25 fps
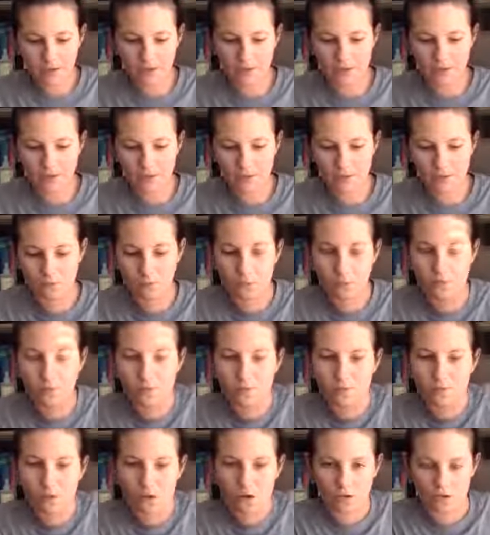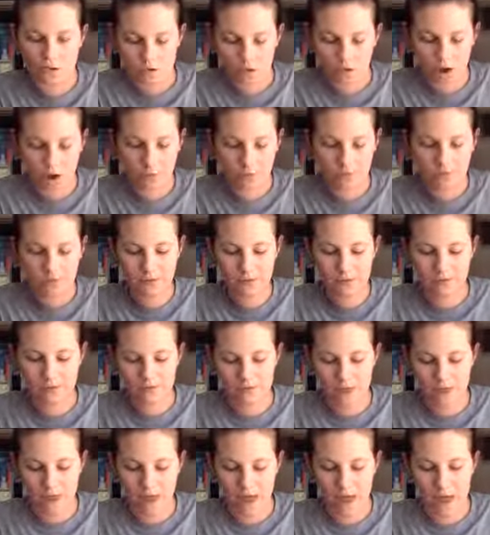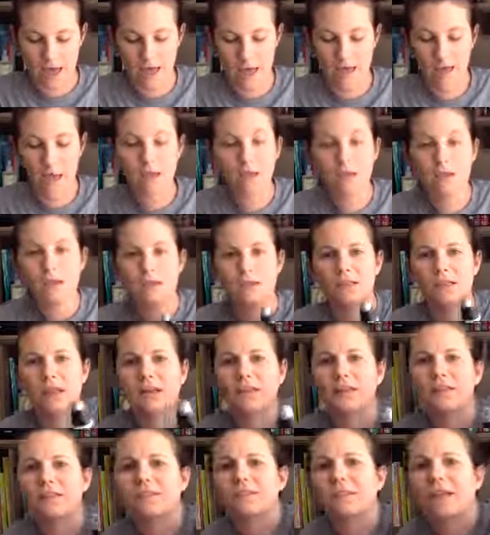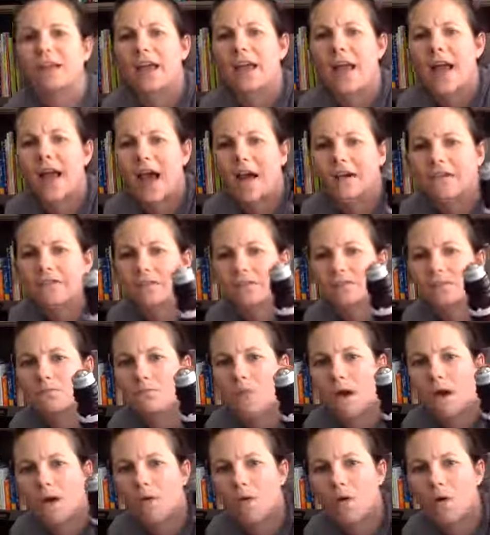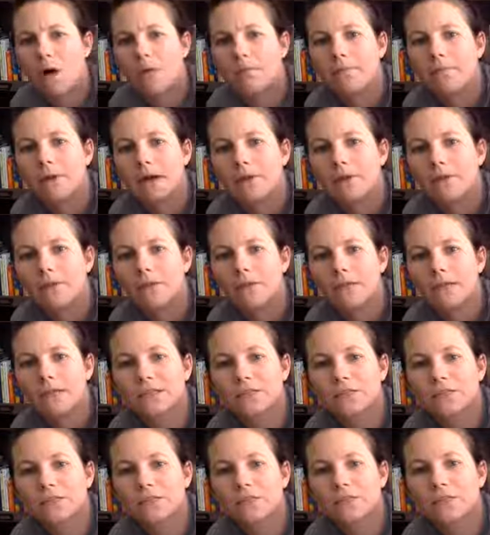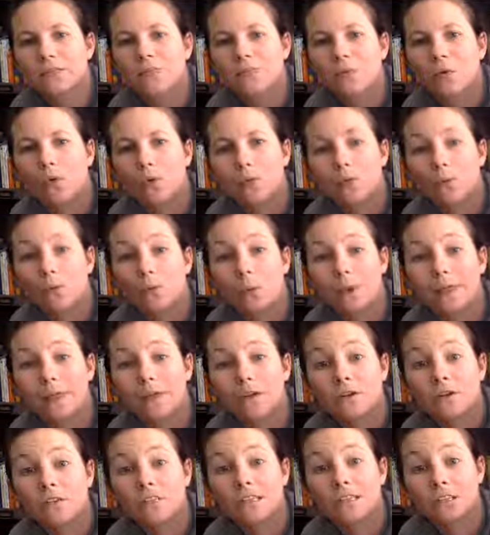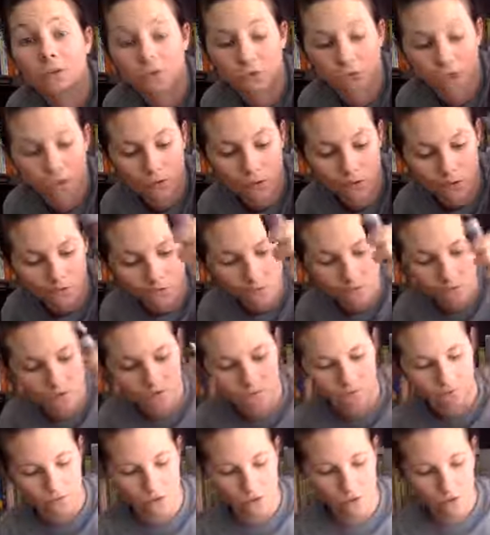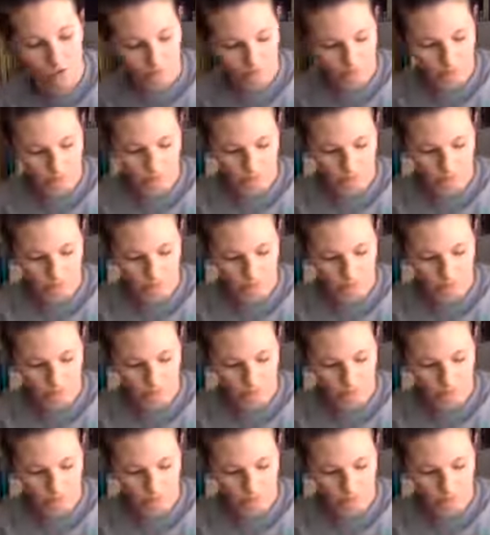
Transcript: to the rollerball tops that Young Living have is metal on metal, and that's really important when there's citrus oils involved.